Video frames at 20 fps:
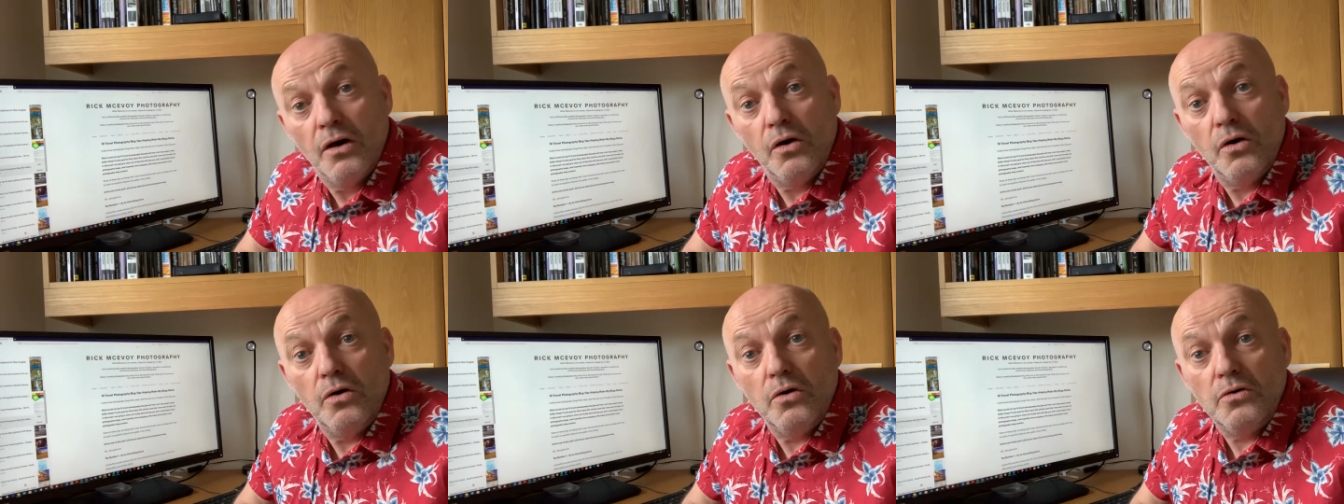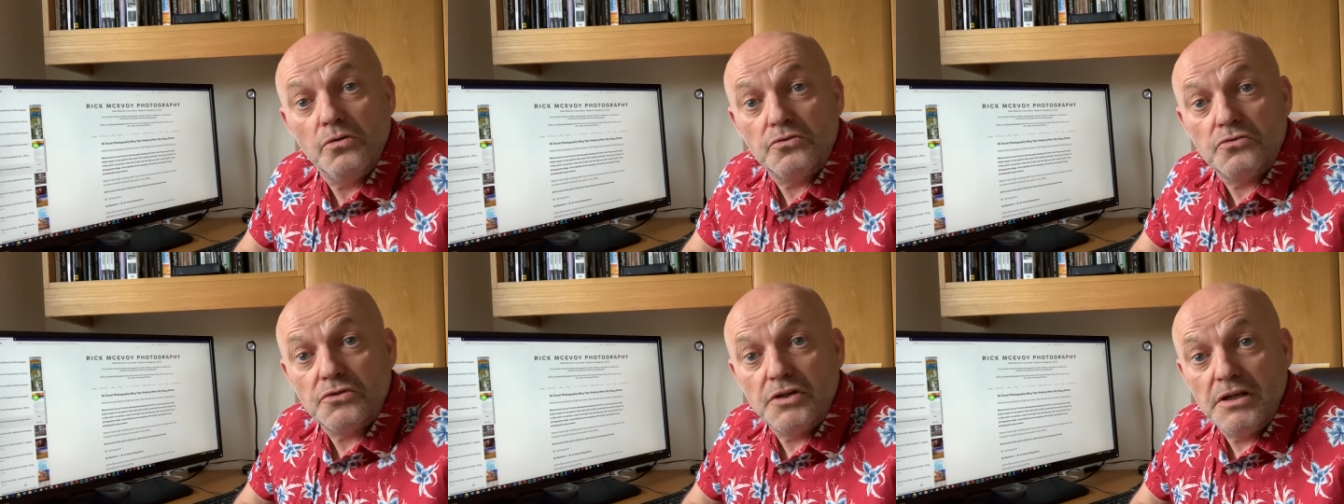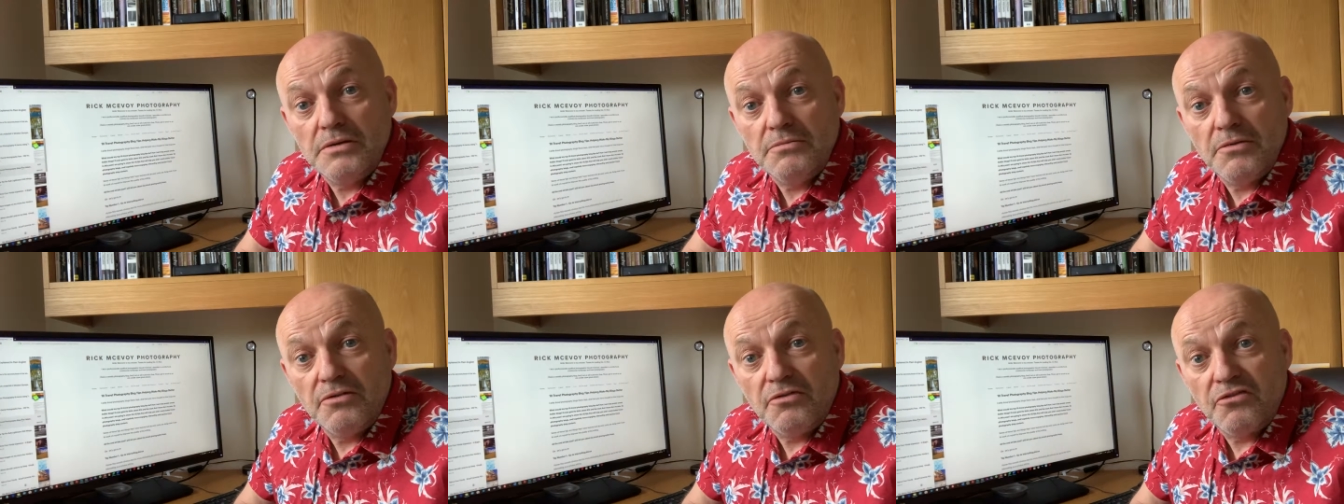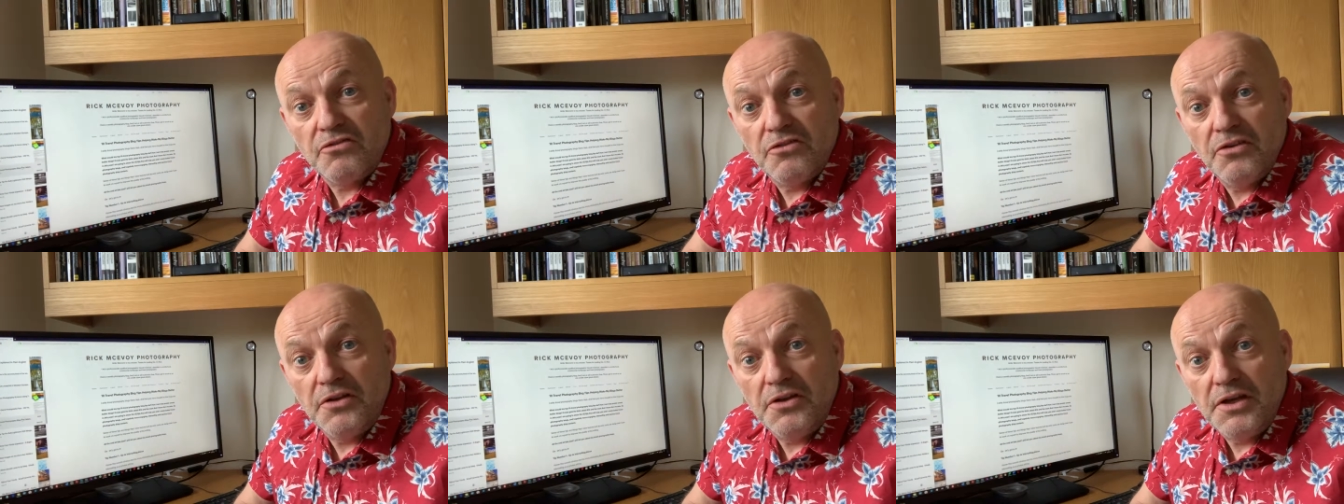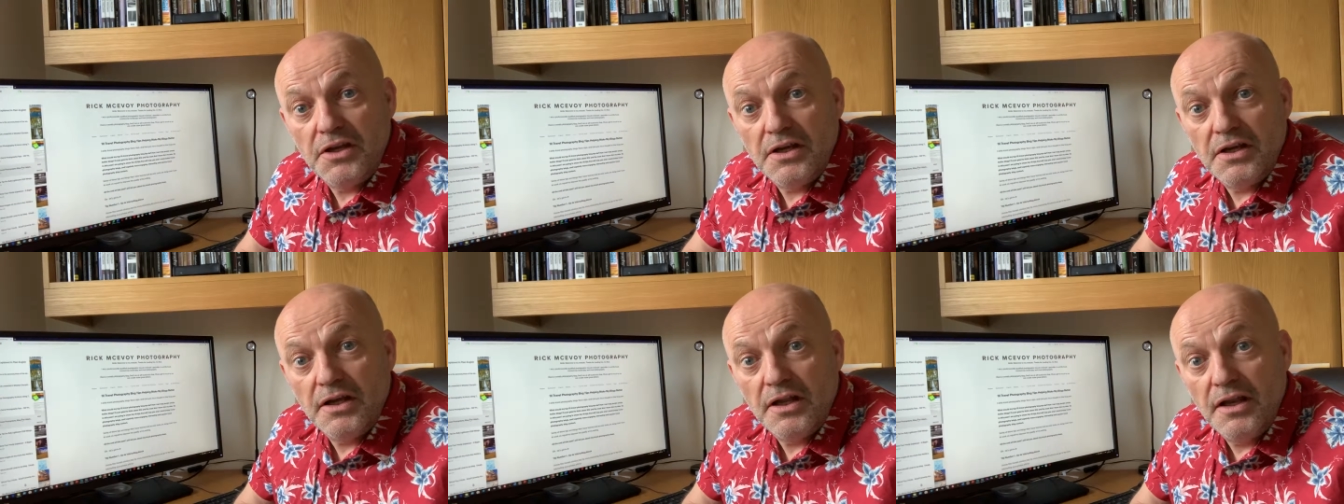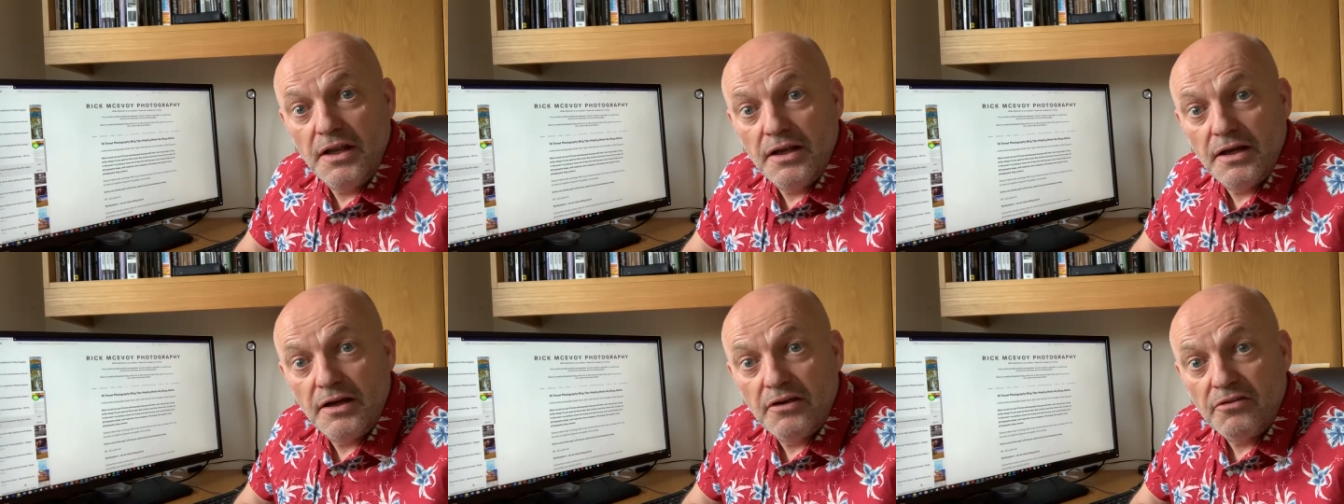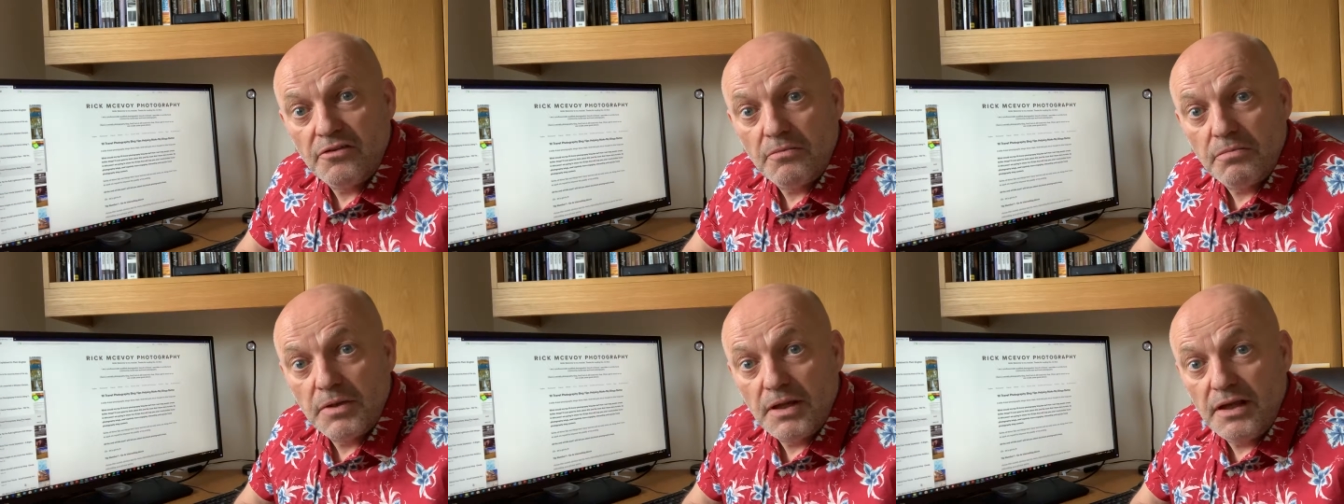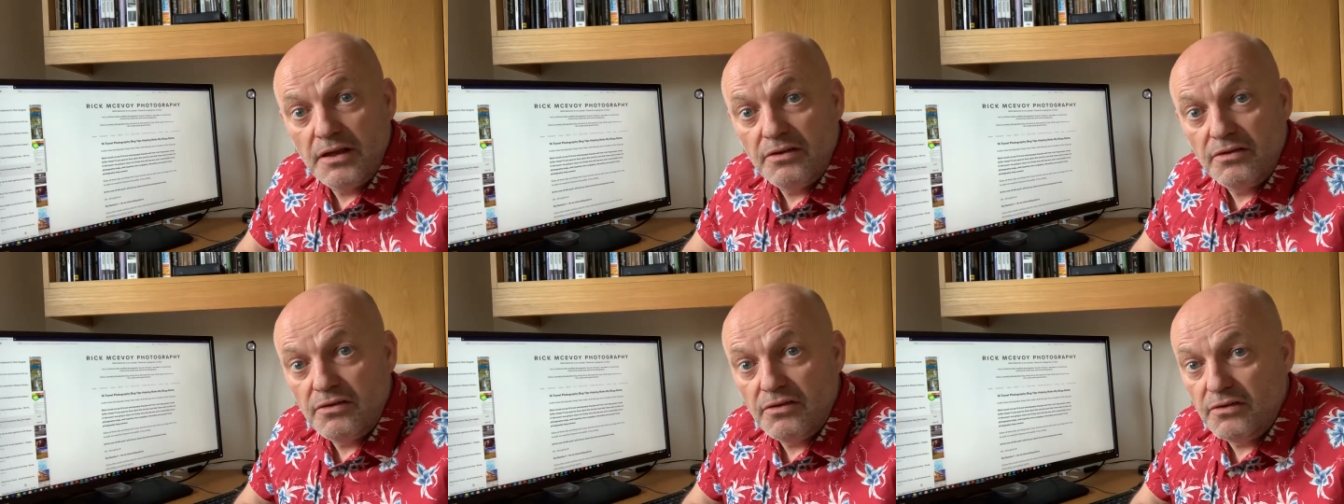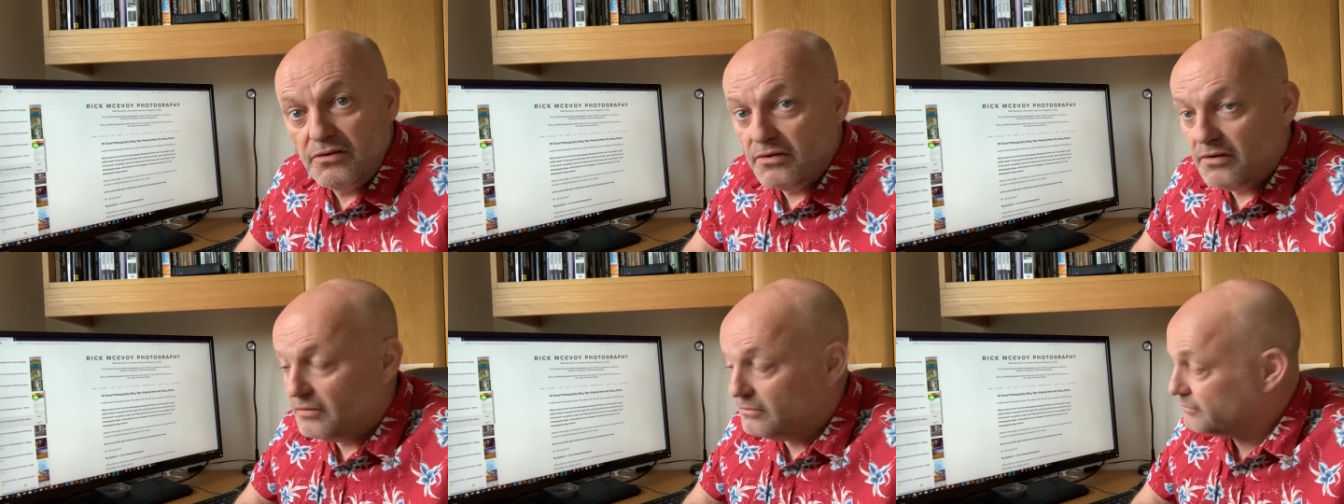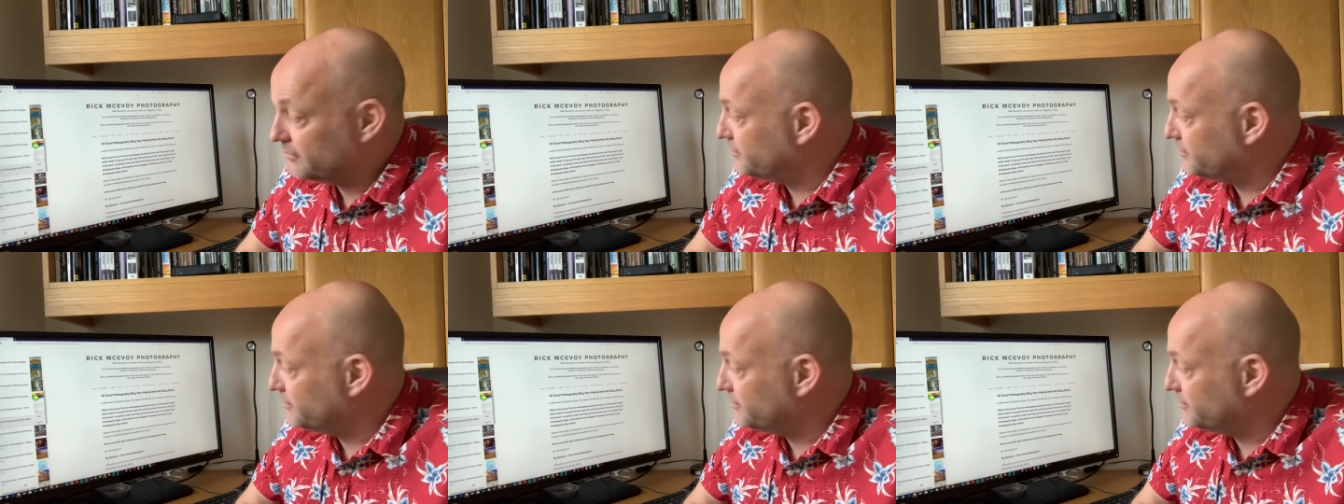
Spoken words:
all dream of sunnier, nicer places.